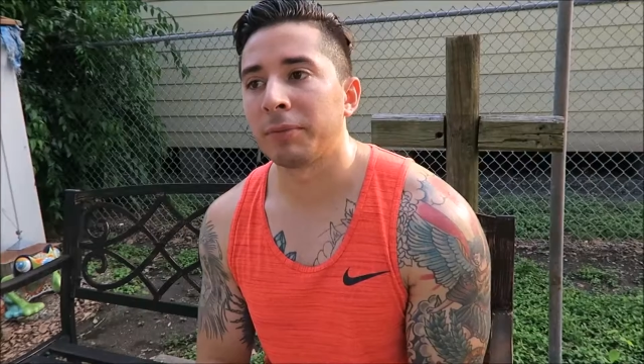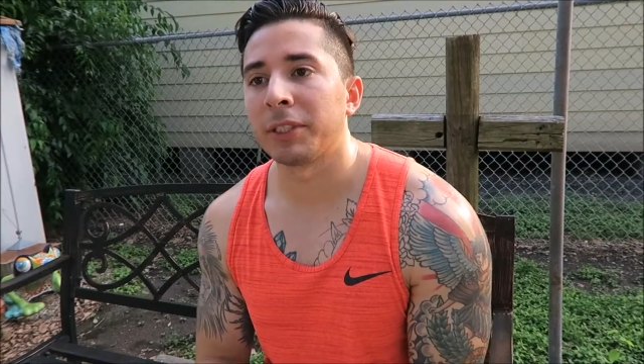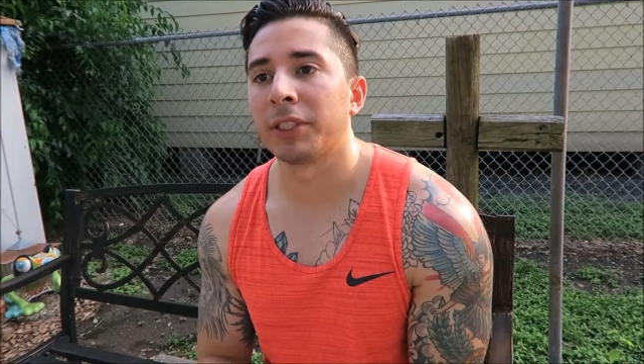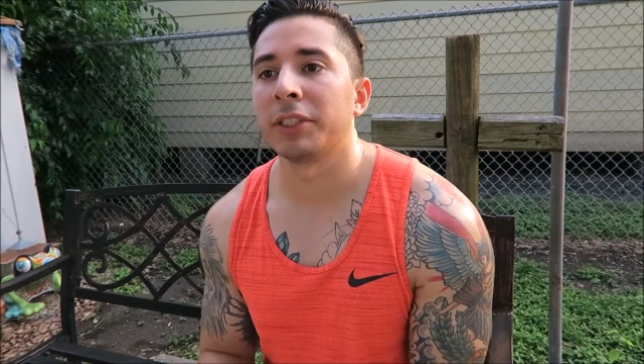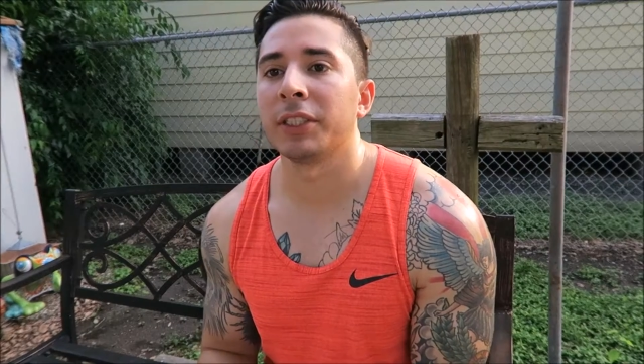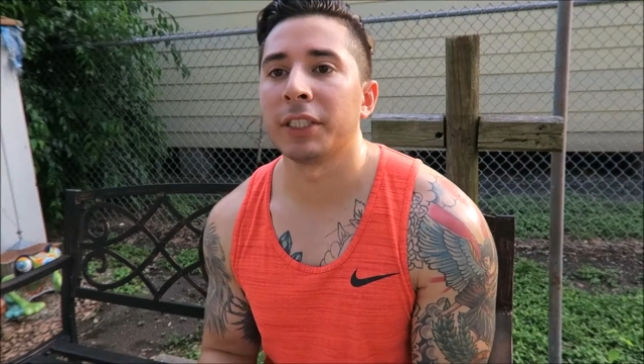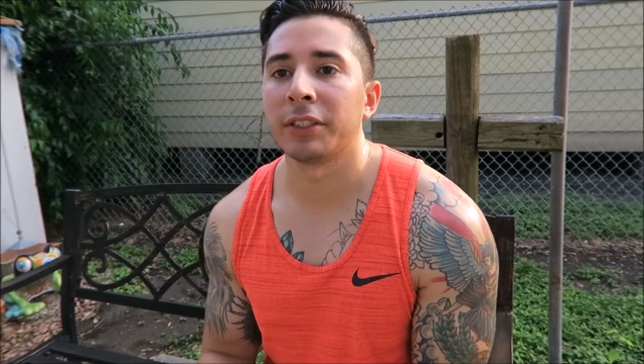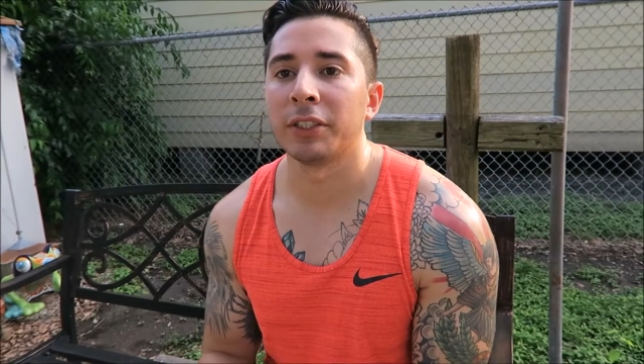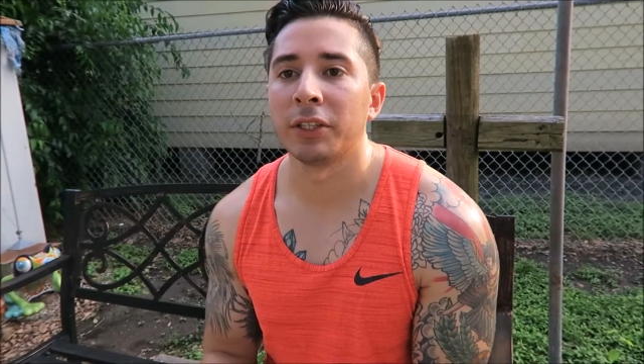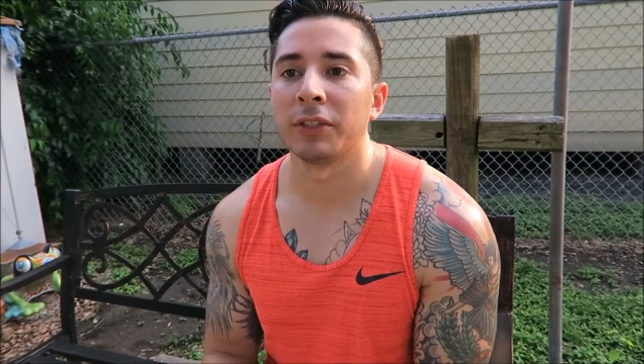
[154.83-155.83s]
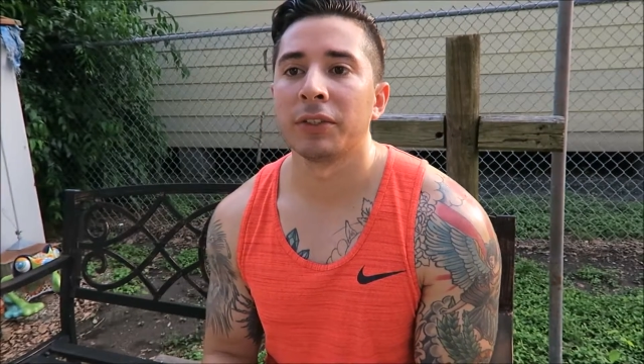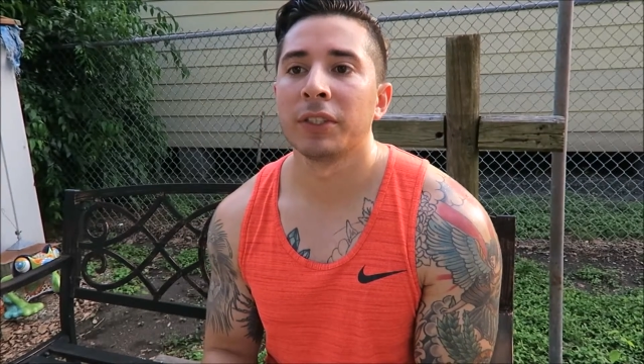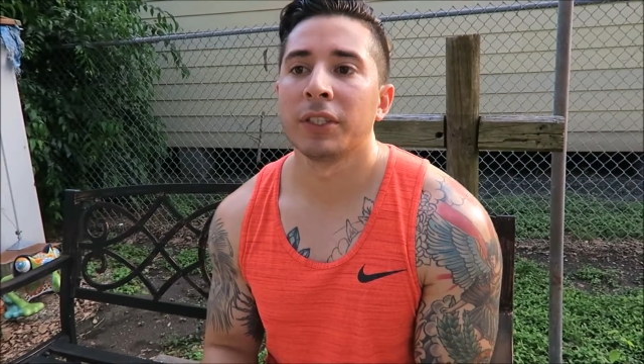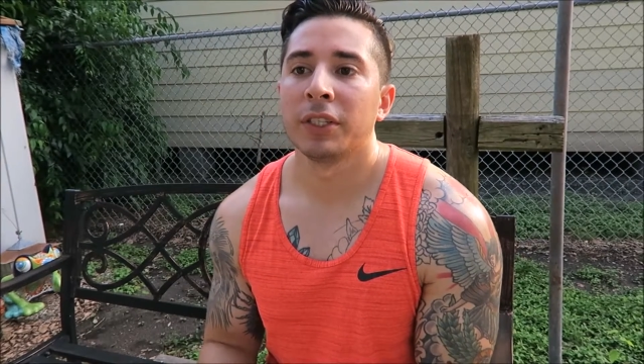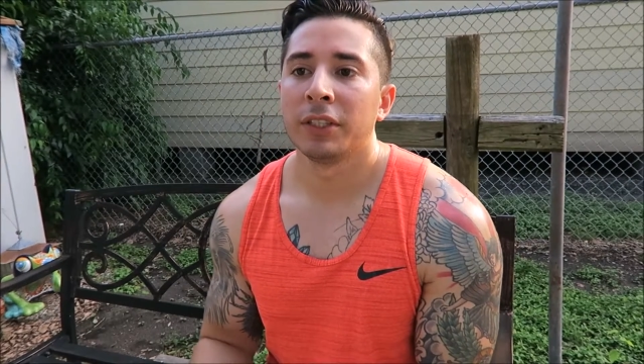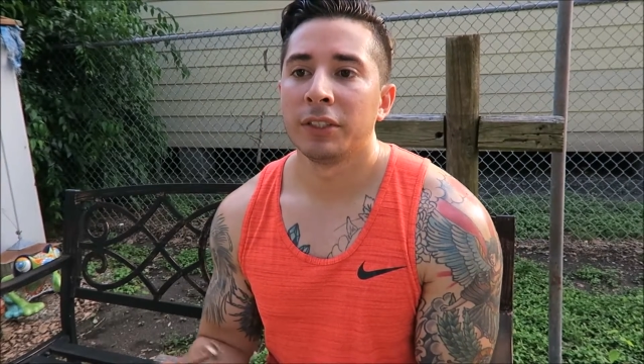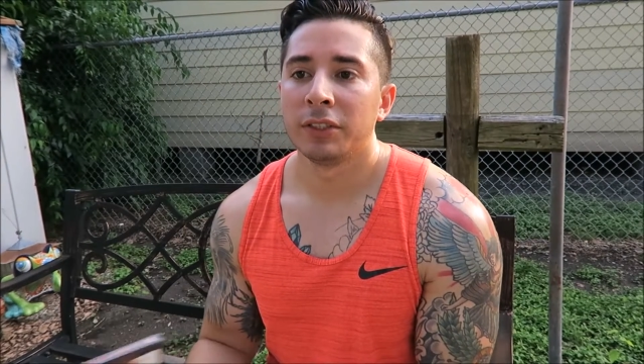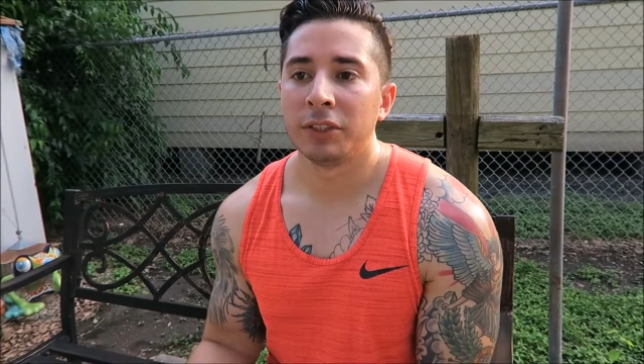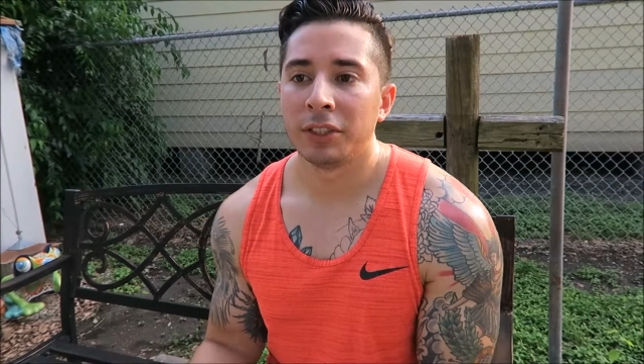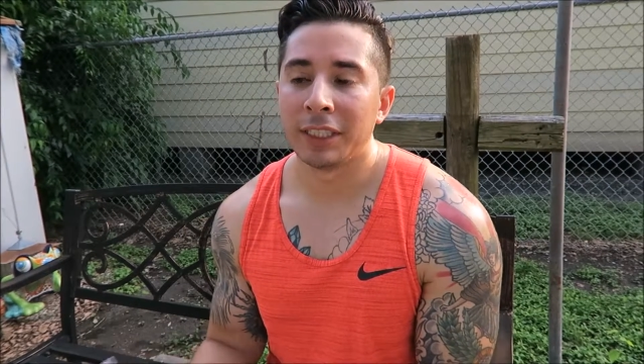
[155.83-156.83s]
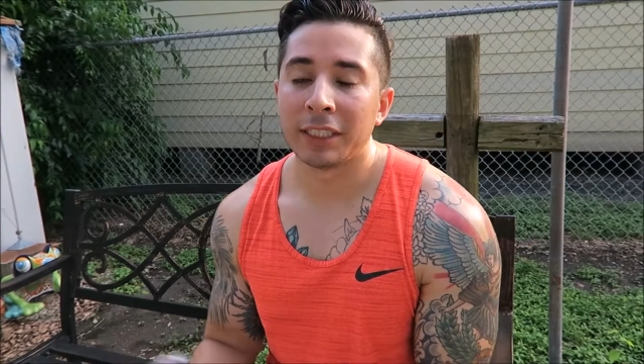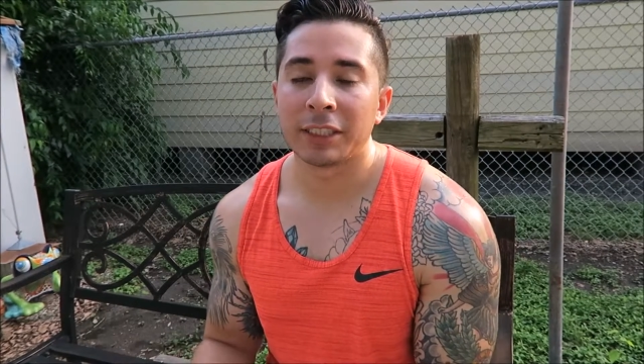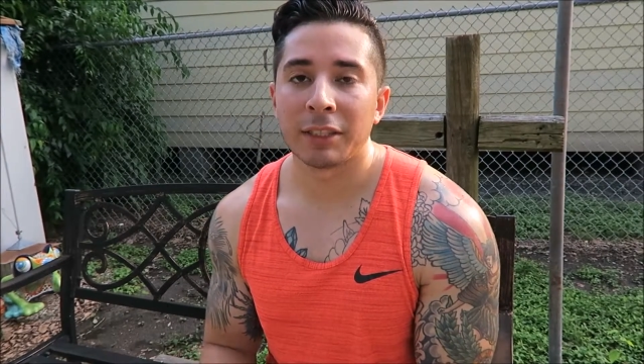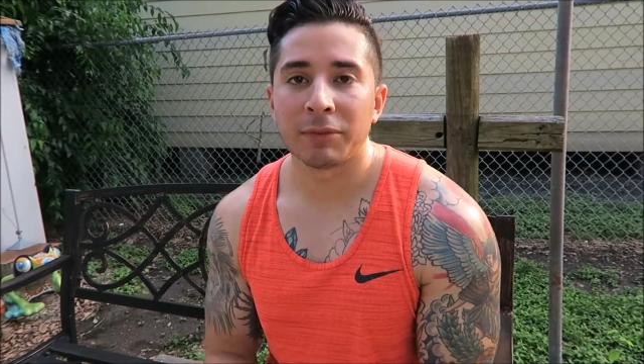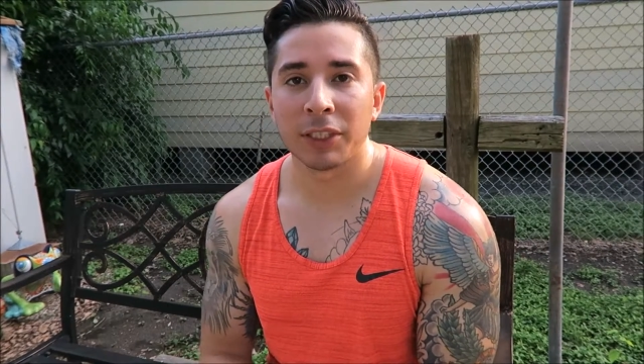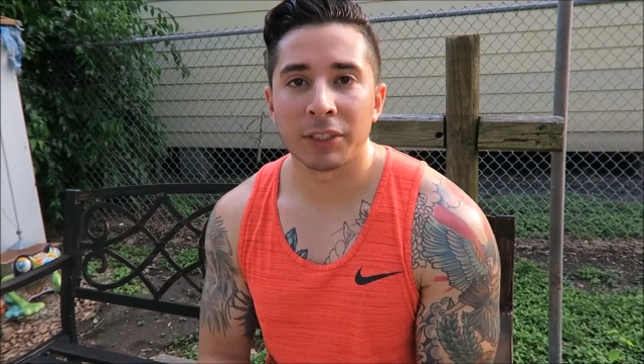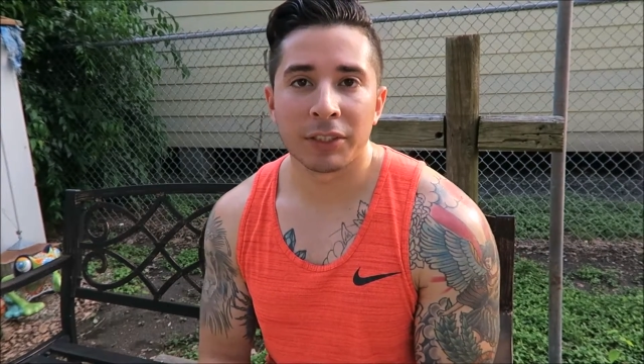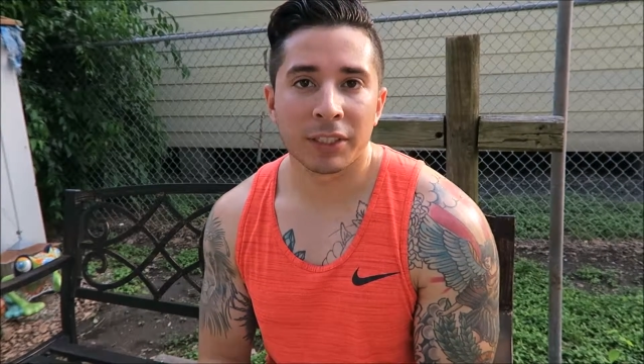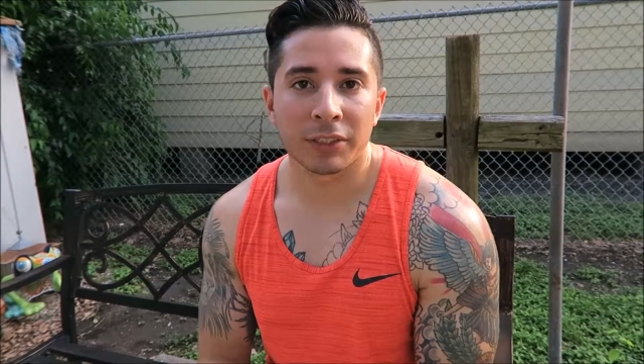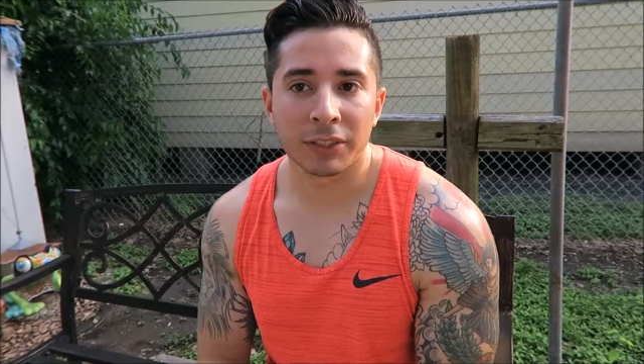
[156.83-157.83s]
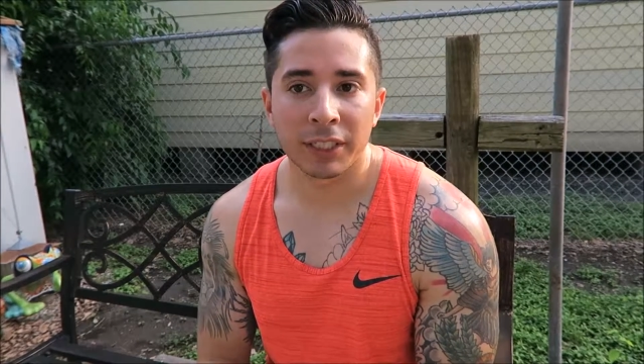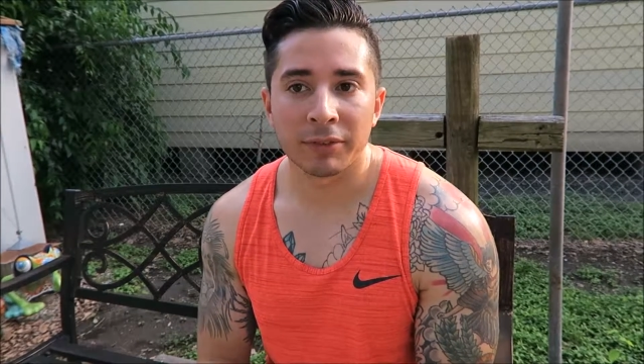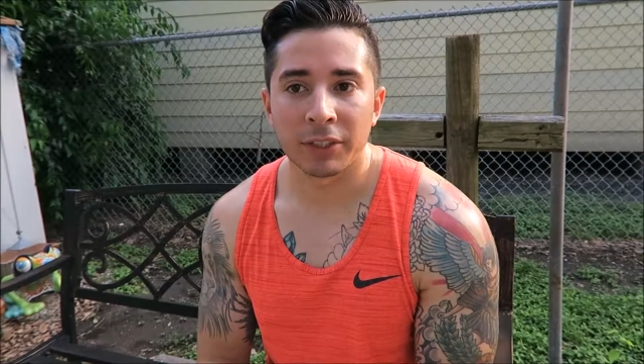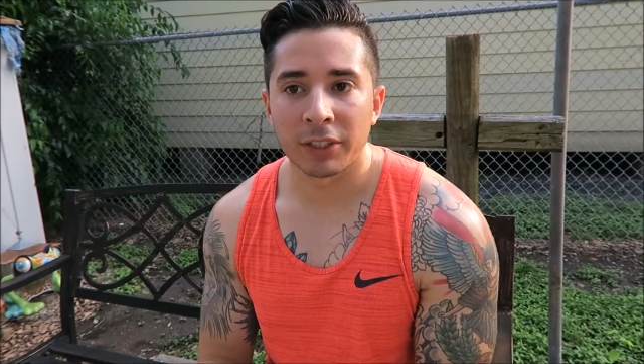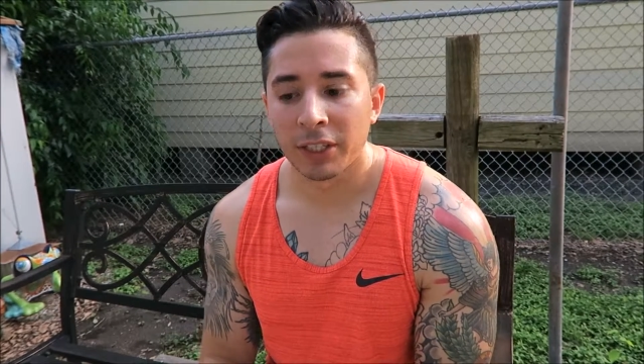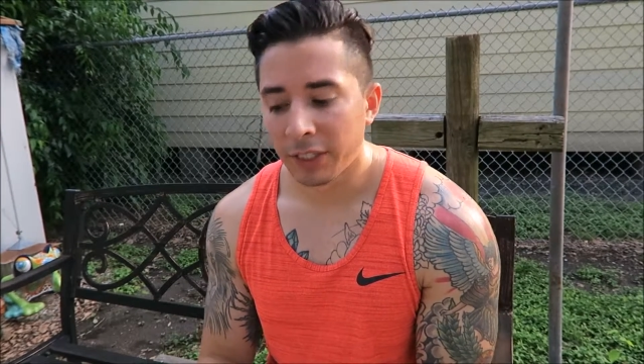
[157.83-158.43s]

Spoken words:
because you need to accept Jesus as your Savior.